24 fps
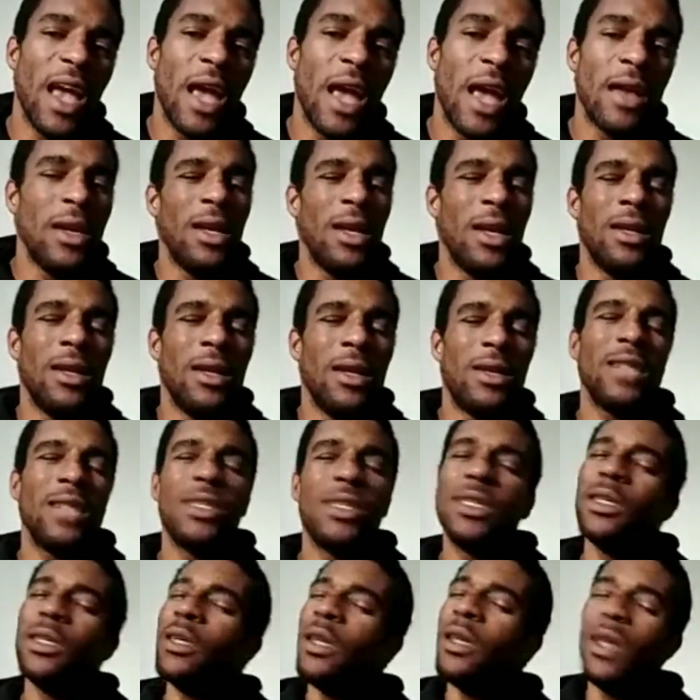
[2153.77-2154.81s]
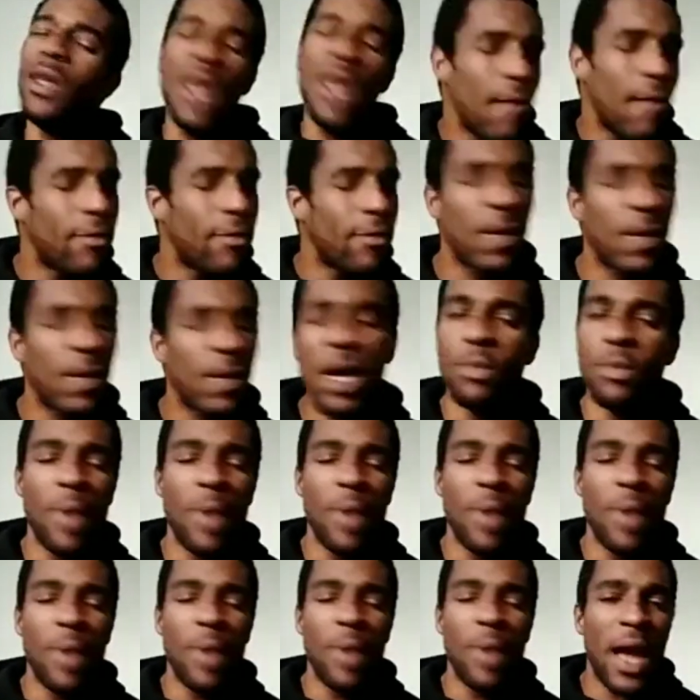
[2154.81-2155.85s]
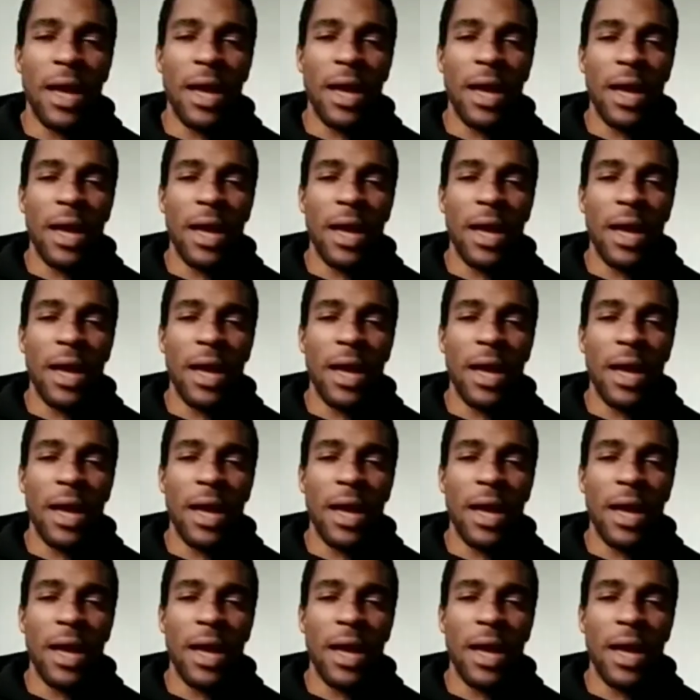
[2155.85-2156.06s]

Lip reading: and then that shit never comes back.